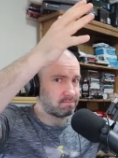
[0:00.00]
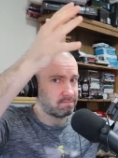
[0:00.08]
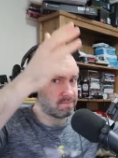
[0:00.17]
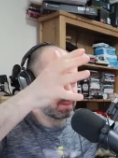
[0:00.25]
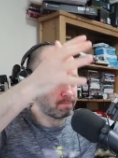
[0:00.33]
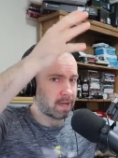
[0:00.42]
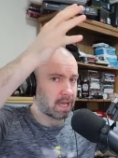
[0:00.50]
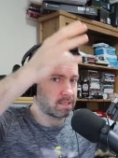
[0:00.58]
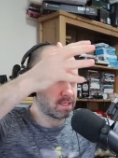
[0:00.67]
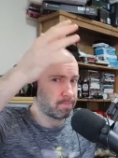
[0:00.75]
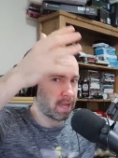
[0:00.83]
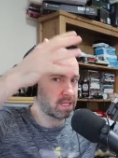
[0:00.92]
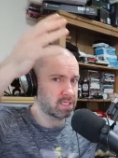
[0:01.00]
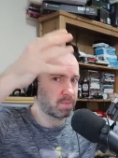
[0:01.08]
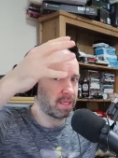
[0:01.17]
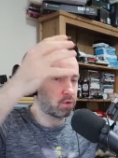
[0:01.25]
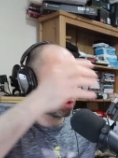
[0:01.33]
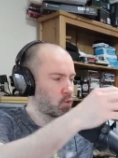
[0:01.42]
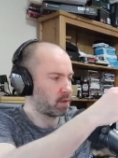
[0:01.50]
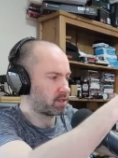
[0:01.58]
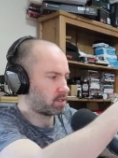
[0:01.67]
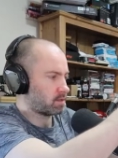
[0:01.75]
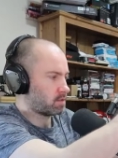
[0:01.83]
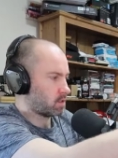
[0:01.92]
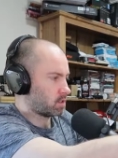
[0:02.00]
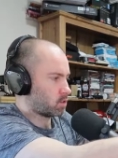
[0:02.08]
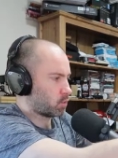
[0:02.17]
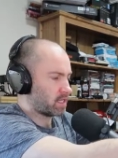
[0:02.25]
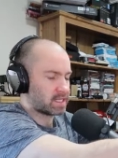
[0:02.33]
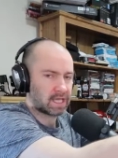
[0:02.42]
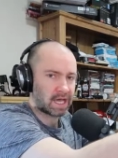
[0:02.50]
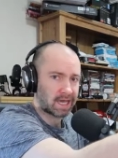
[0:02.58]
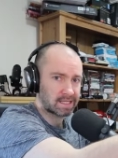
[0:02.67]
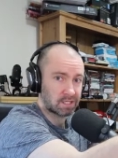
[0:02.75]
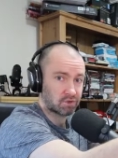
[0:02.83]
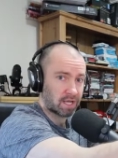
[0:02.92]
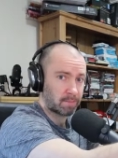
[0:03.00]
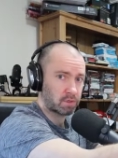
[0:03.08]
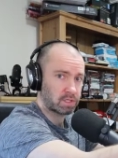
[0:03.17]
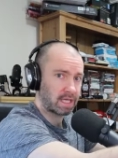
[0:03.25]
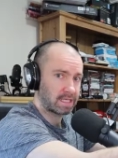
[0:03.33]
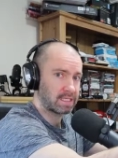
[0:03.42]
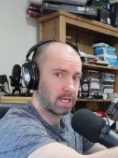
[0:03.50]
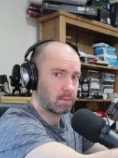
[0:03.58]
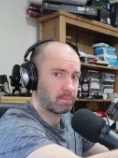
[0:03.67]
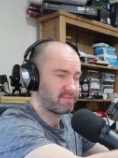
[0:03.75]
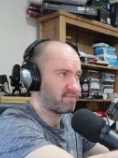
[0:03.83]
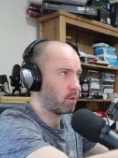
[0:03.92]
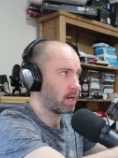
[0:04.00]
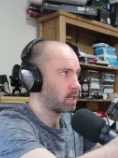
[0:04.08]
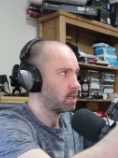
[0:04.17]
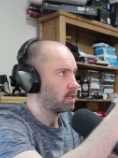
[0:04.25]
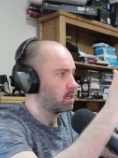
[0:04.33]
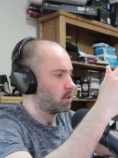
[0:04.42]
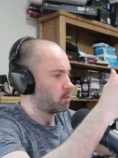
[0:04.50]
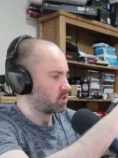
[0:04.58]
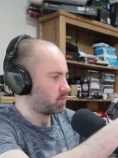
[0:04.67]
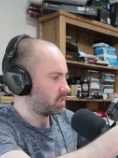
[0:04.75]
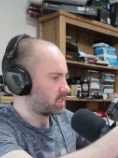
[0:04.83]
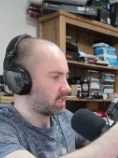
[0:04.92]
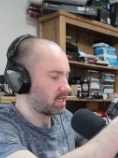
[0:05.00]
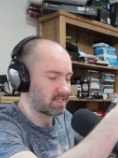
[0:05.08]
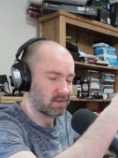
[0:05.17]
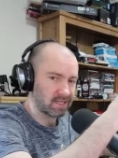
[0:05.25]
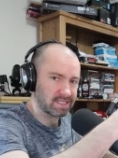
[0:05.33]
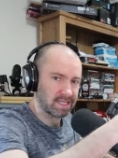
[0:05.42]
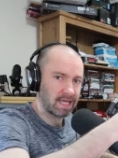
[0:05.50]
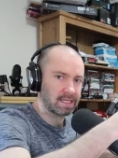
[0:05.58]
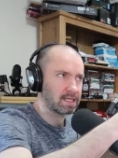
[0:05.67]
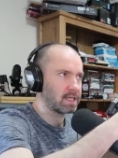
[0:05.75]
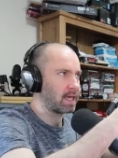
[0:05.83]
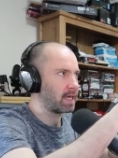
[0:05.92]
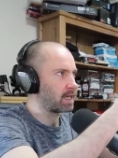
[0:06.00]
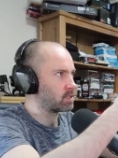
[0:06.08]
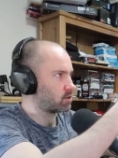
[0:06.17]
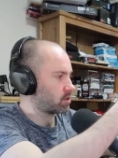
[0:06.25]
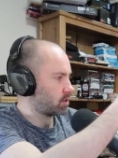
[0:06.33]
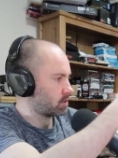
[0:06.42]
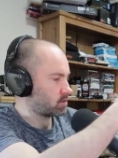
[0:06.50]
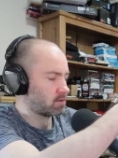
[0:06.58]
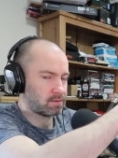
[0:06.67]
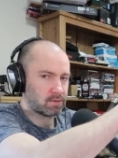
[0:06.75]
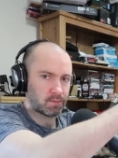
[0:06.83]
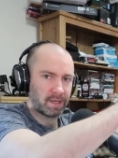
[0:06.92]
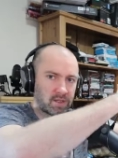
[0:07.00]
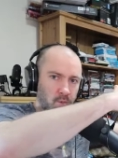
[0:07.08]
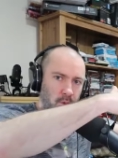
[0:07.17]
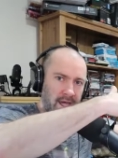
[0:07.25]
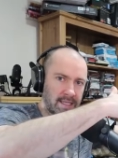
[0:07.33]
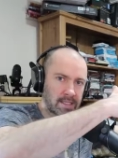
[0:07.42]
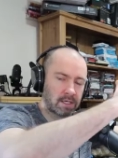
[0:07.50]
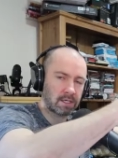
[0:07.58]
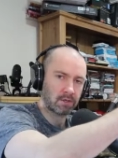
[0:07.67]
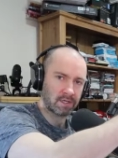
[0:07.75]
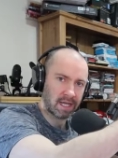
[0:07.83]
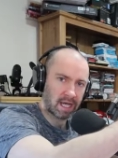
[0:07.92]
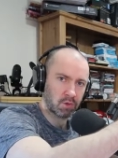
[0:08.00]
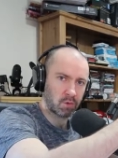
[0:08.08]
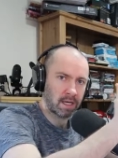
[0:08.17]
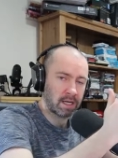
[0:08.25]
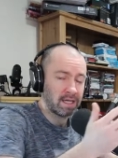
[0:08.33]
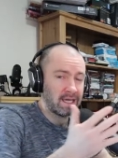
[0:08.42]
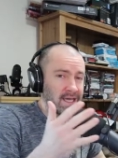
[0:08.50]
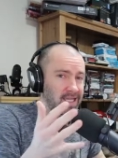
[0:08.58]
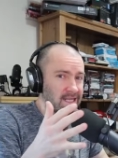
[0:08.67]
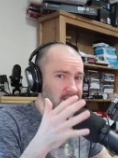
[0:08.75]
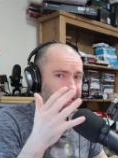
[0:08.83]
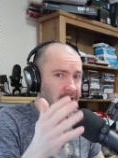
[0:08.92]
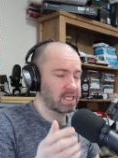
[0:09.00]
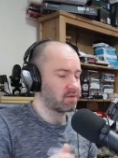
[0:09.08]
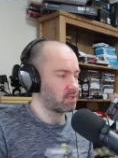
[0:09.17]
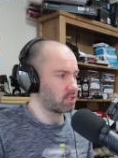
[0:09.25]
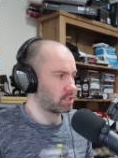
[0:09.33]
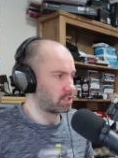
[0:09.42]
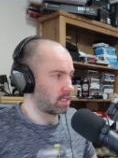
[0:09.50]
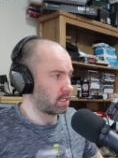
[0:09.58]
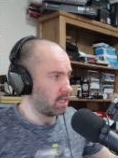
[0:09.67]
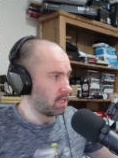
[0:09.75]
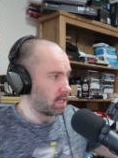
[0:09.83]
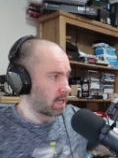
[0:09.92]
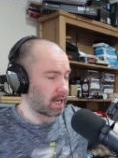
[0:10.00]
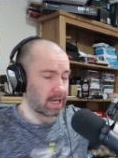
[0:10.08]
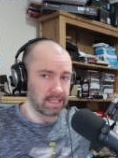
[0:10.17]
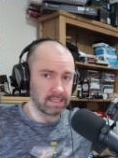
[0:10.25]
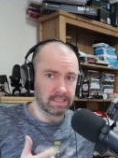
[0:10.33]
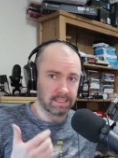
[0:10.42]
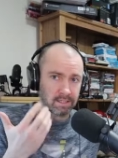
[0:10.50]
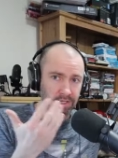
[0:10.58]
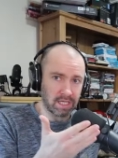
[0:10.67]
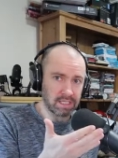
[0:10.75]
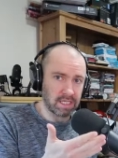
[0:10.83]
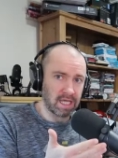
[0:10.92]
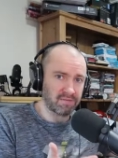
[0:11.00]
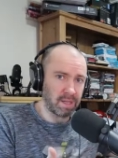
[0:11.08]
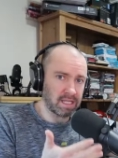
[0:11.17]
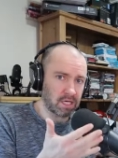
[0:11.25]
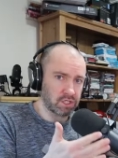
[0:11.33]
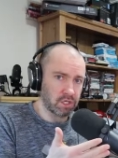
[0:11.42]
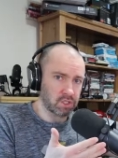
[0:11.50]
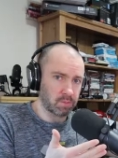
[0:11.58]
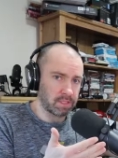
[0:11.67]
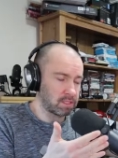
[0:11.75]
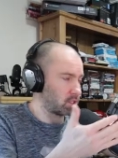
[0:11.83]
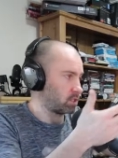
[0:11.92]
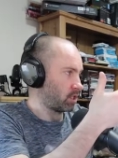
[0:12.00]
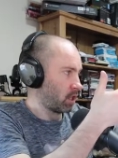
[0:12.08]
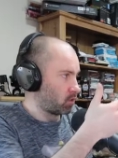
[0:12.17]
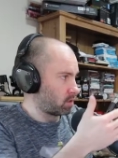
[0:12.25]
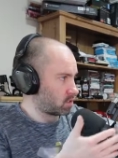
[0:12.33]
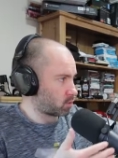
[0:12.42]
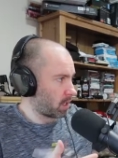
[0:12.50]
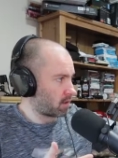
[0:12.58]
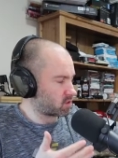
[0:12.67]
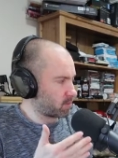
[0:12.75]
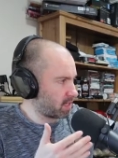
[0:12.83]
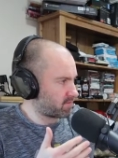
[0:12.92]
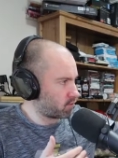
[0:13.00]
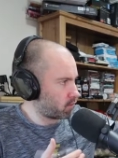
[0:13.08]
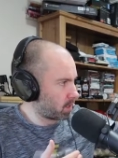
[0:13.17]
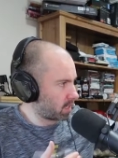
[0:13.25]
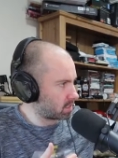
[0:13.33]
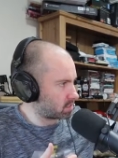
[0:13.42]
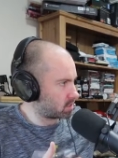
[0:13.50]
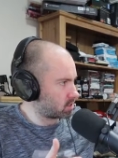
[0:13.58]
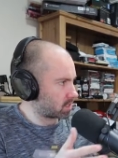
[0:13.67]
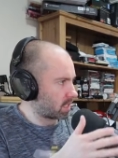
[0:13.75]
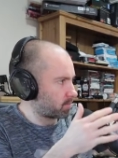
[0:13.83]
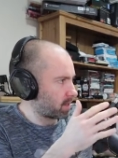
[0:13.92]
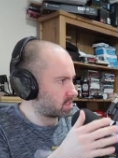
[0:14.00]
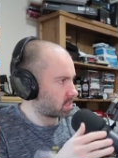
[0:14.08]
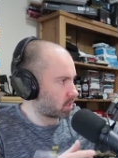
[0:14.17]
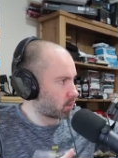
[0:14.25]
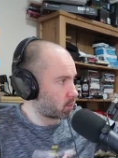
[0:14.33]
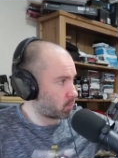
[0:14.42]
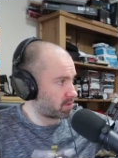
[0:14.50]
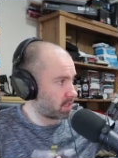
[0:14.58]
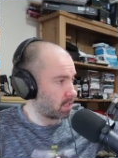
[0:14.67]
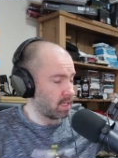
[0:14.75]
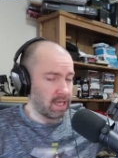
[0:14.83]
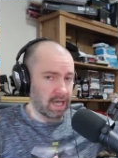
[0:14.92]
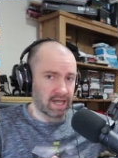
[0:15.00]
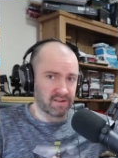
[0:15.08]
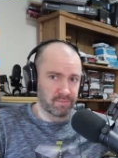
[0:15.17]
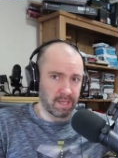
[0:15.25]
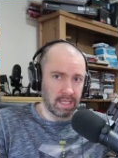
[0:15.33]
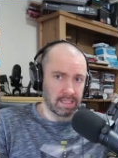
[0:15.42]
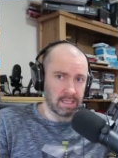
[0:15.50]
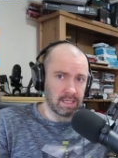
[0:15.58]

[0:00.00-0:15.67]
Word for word: the, ma the balance might go with the, the way that you had the tripod leg set up before, which means that you need to extend the legs or you need to, you know, make them wider or narrower. You need to kind of adjust it. And you can see I've made an adjustment just now as well. Spent a few minutes just kind of messing around with it. And I've made